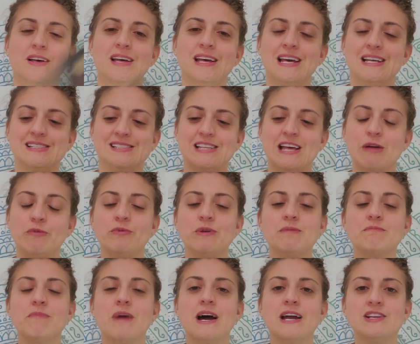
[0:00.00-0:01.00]
It's that
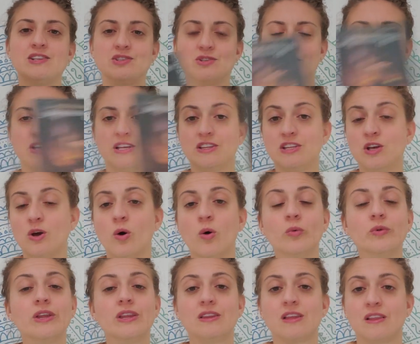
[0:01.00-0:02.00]
reminder that the
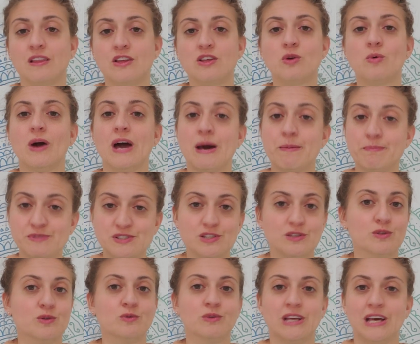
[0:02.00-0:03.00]
only thing that you
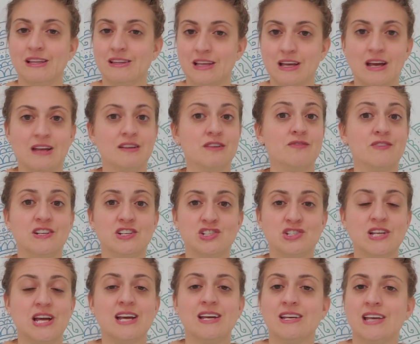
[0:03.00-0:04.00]
absolutely at the end of each
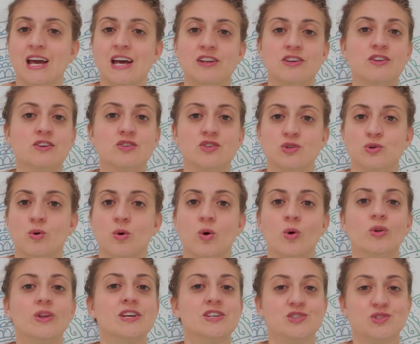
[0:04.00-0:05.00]
day can
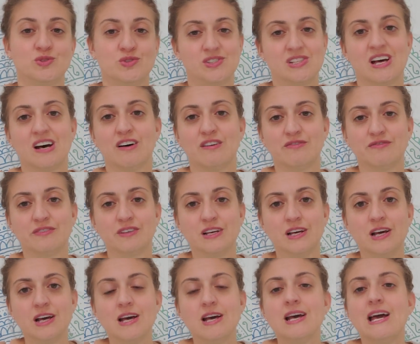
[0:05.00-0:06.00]
control is yourself.
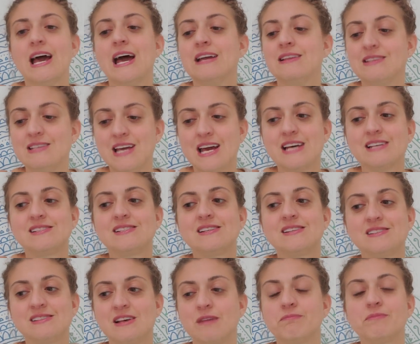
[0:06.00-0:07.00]
And yes,
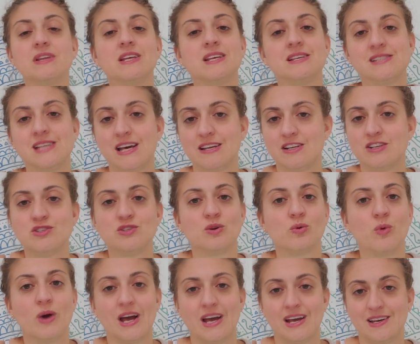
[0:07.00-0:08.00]
something is headed your
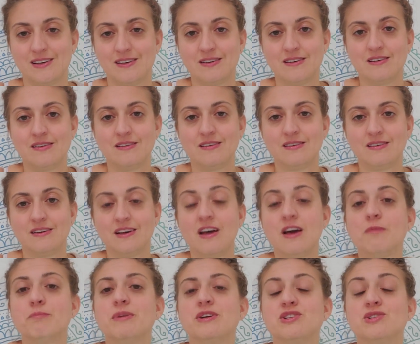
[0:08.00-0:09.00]
way,
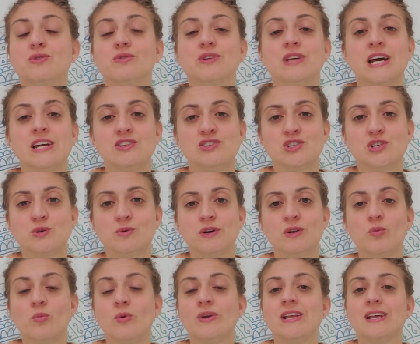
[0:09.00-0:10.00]
but you'll get to
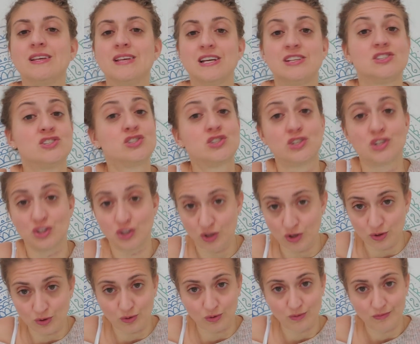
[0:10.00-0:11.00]
it when it gets to
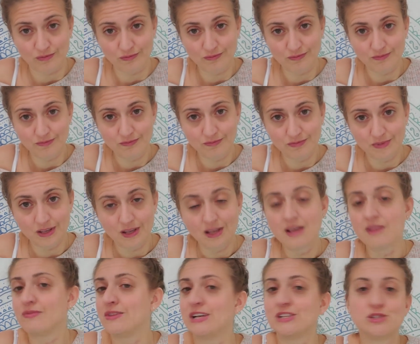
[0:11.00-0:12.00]
you.
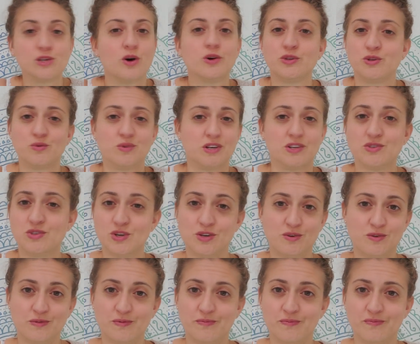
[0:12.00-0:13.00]
That's all you can
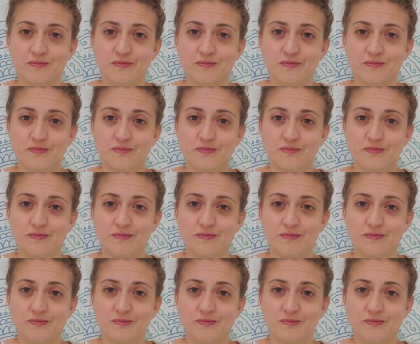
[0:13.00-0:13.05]
do.